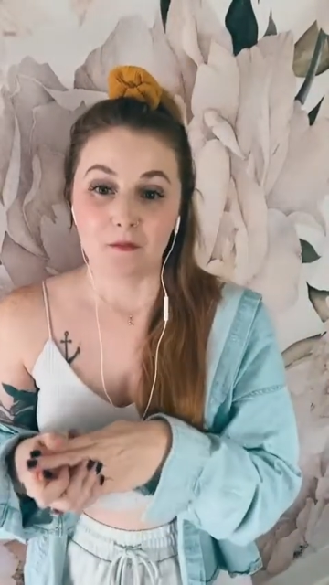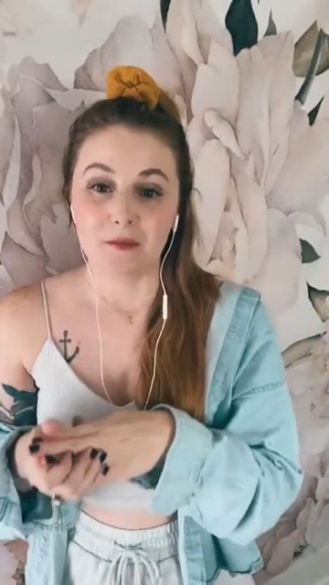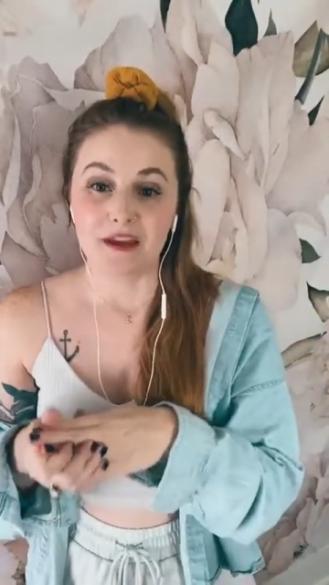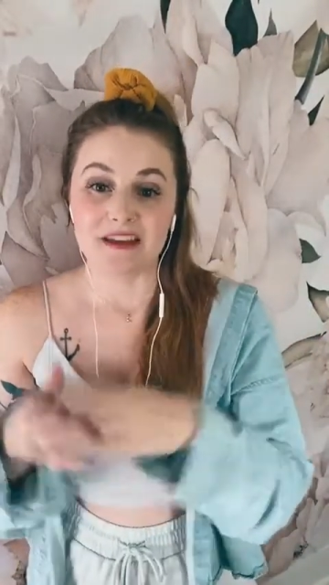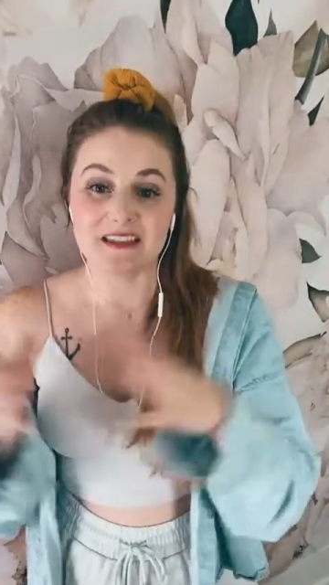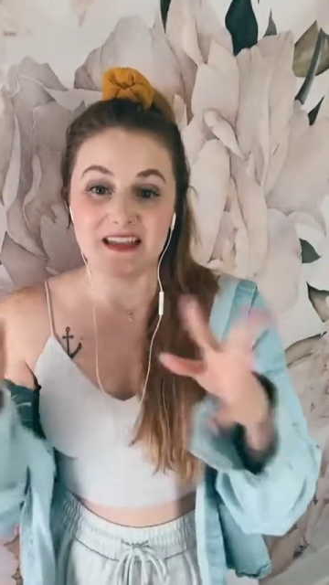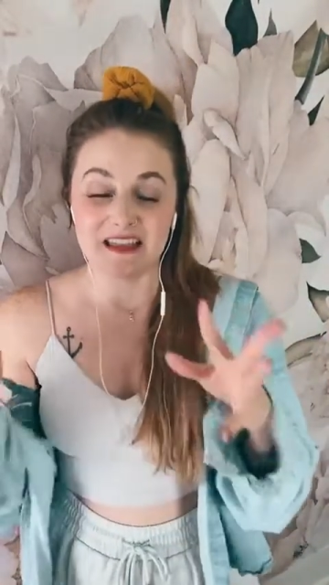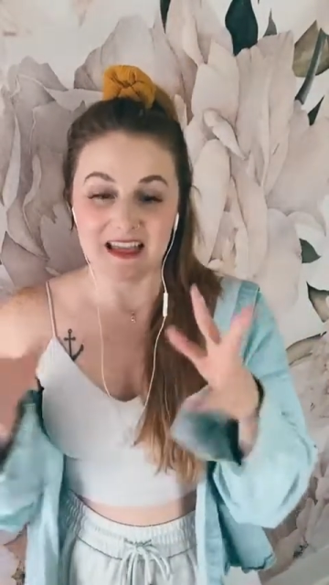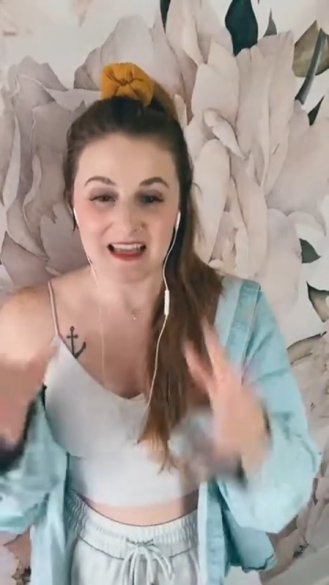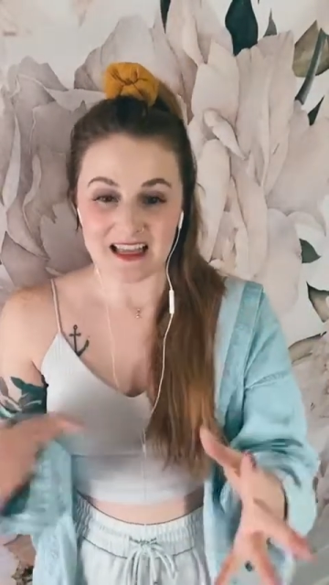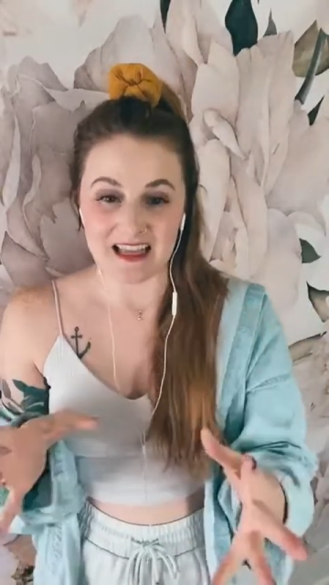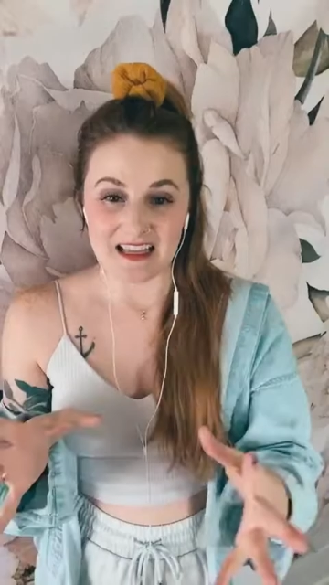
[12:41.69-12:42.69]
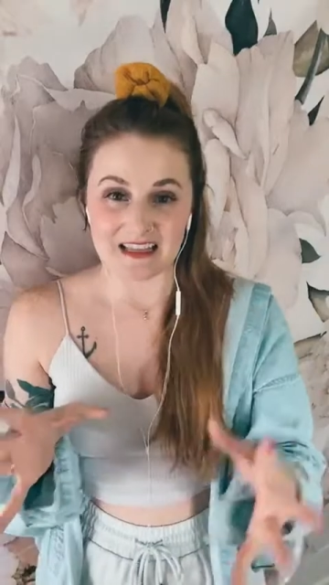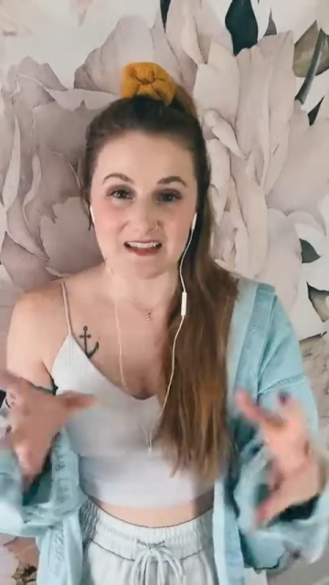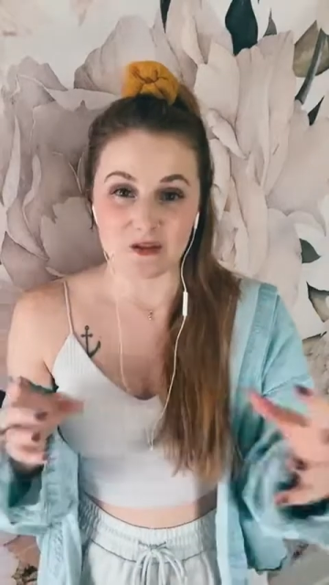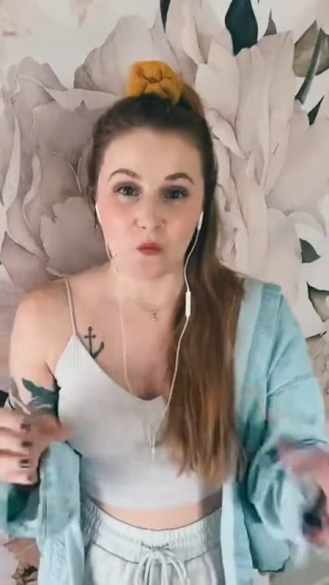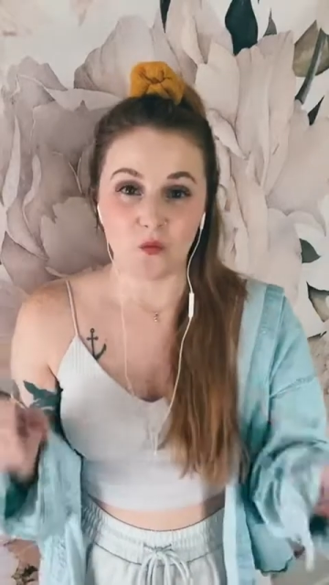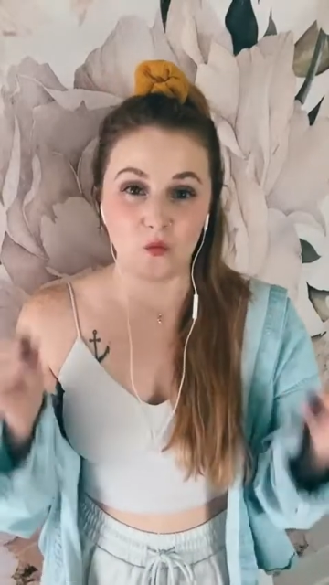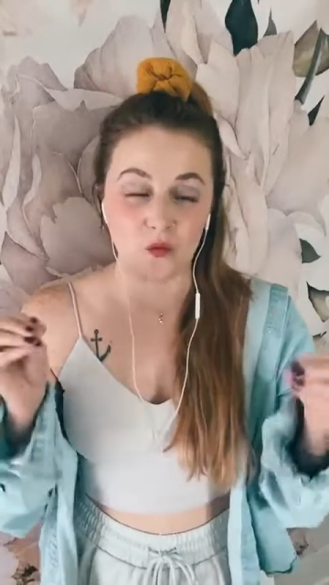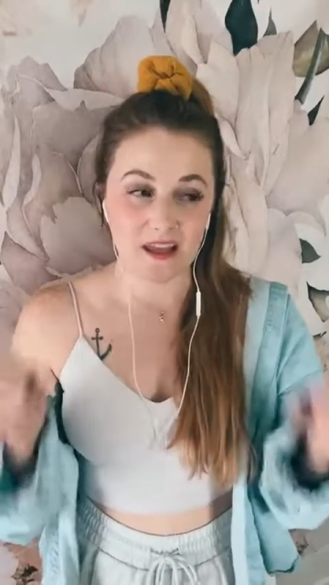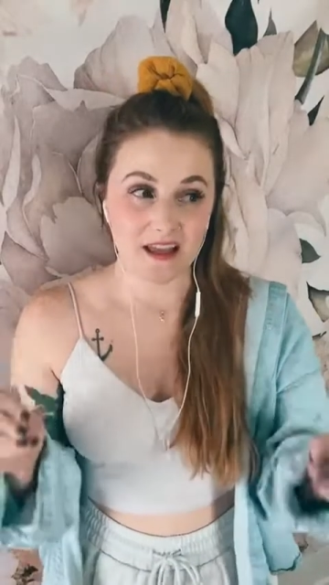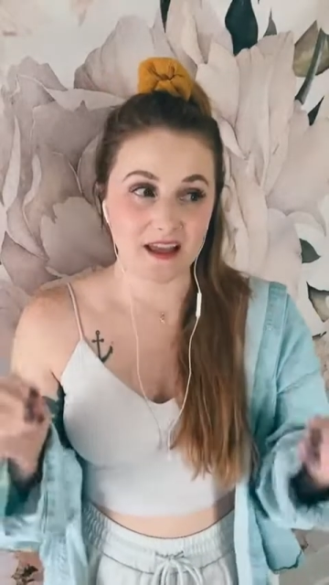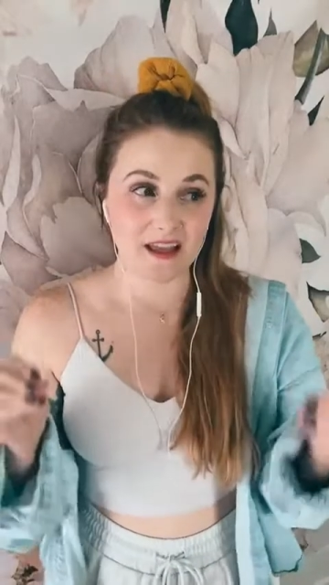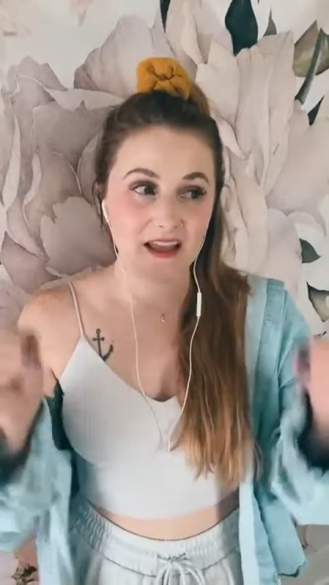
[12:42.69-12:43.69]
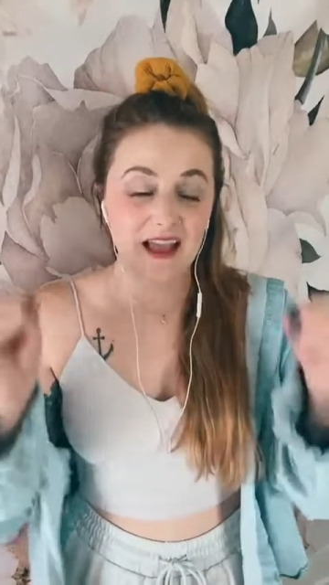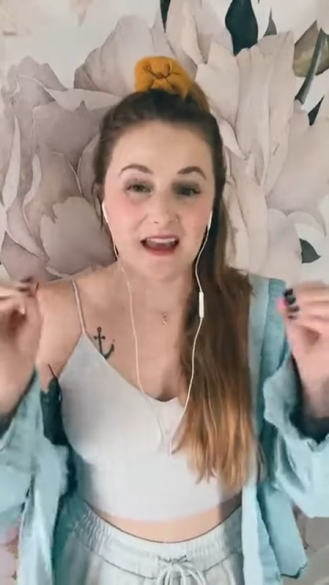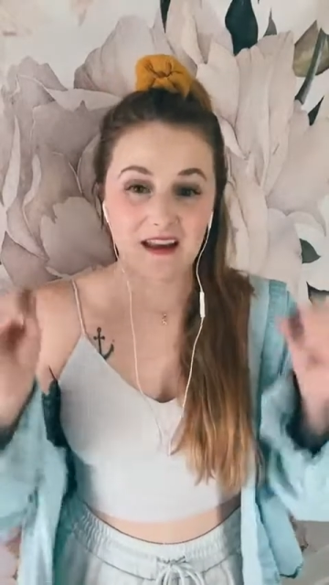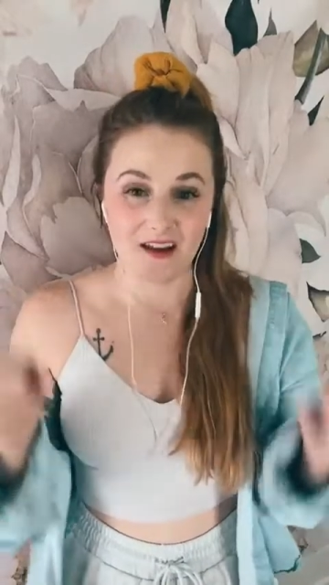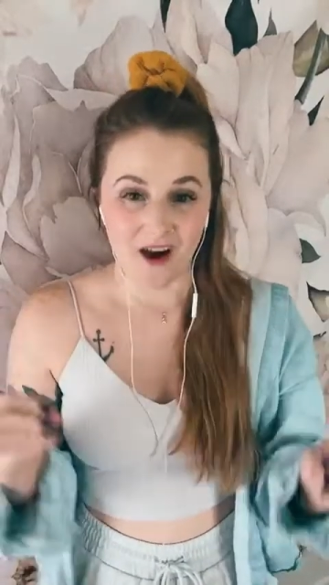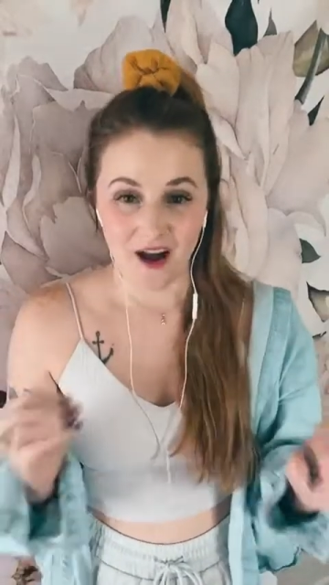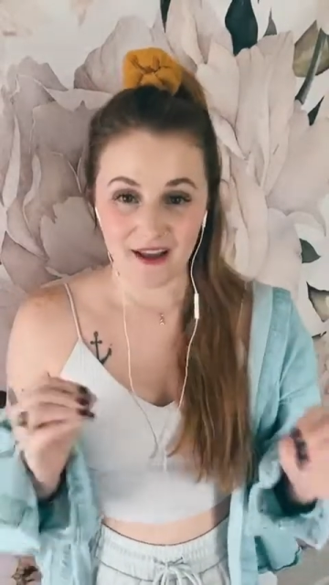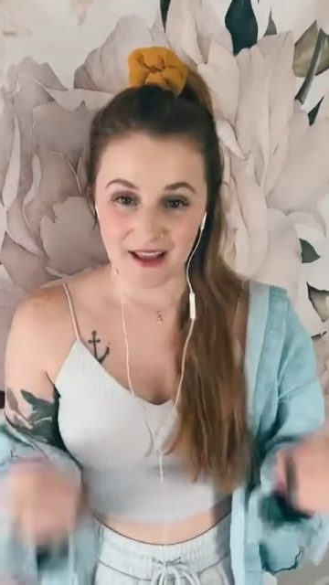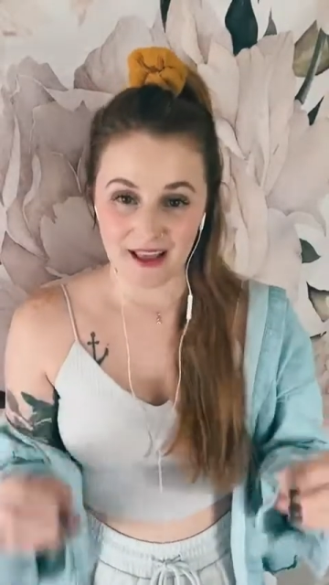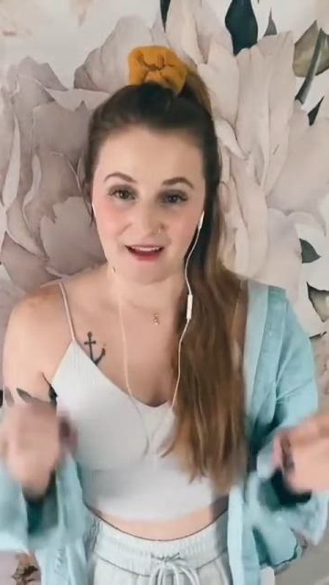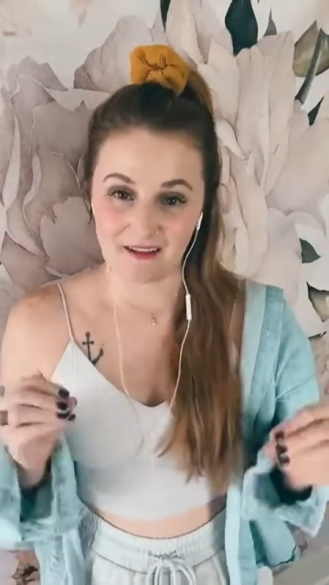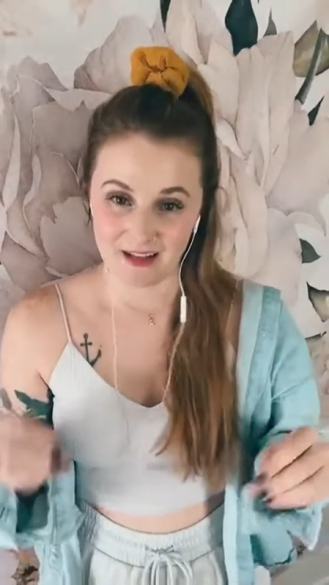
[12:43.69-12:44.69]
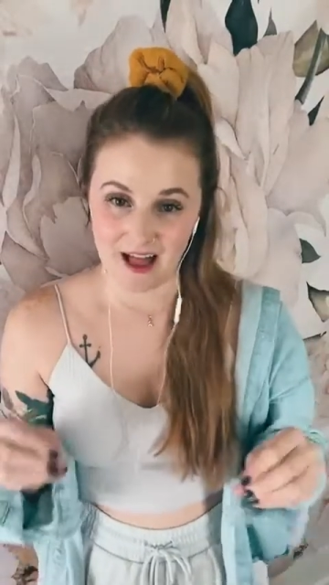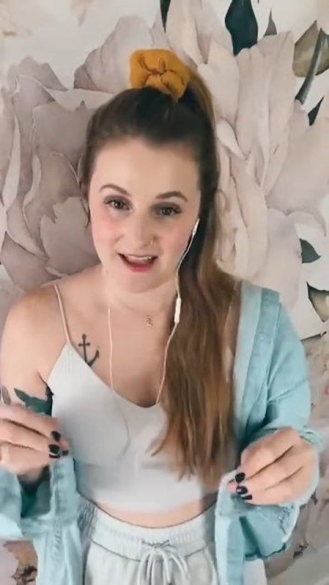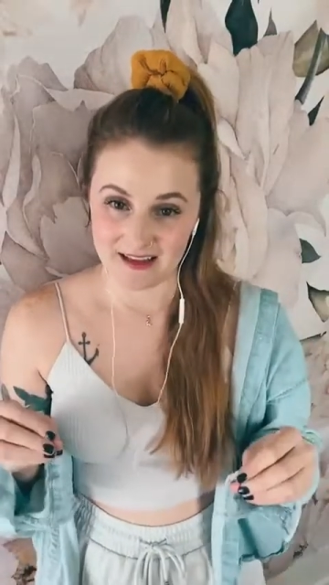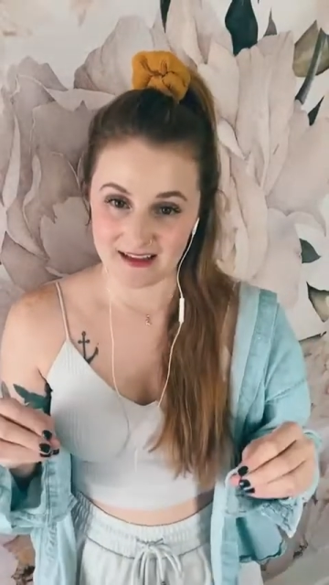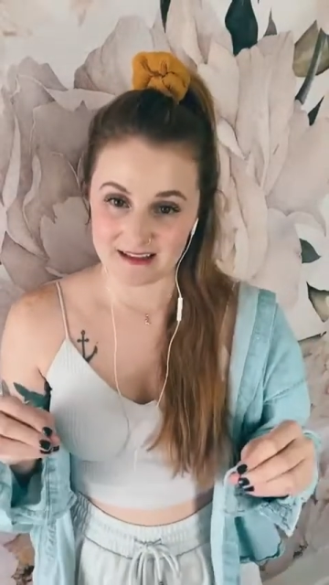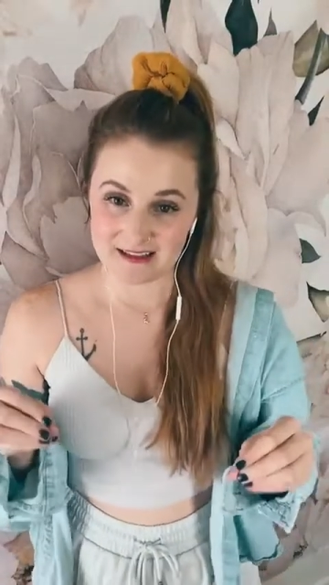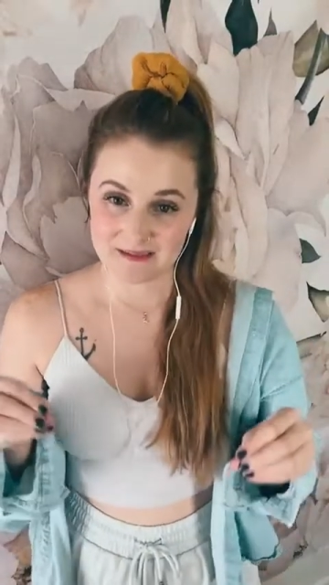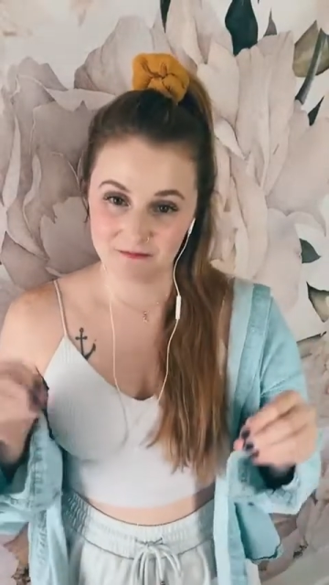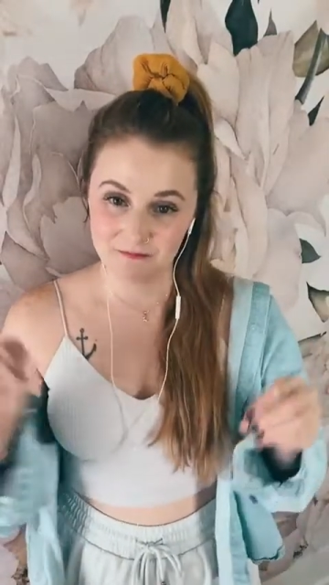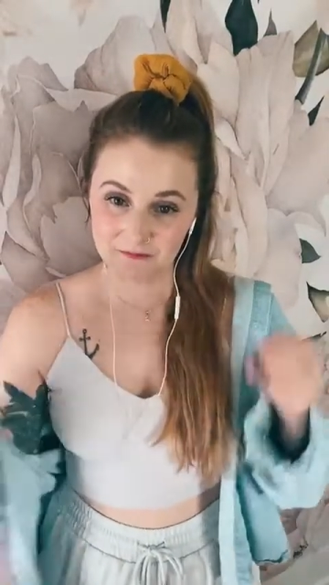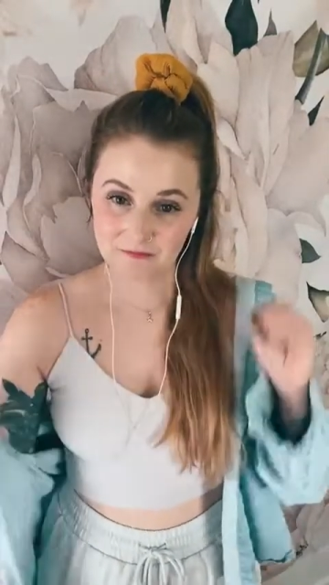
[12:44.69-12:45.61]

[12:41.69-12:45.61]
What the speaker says: Because the thing is, we cannot get clients